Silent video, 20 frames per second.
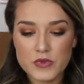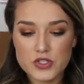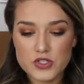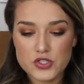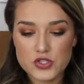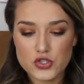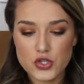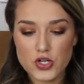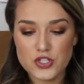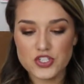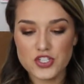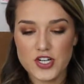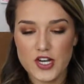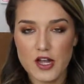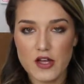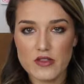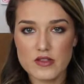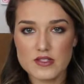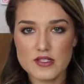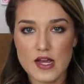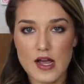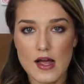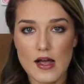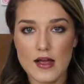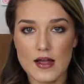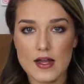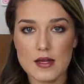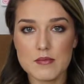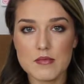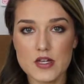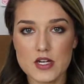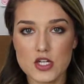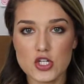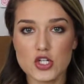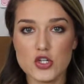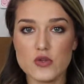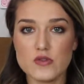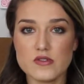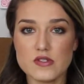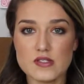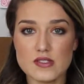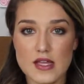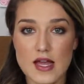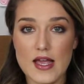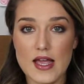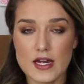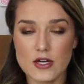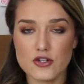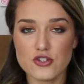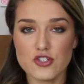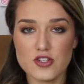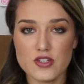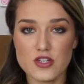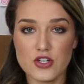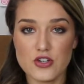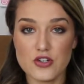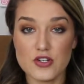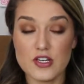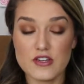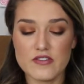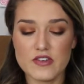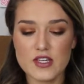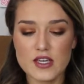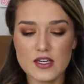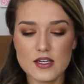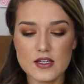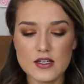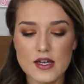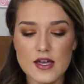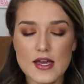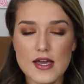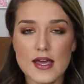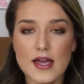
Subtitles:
stretching out the time that it uses that energy that you're giving it.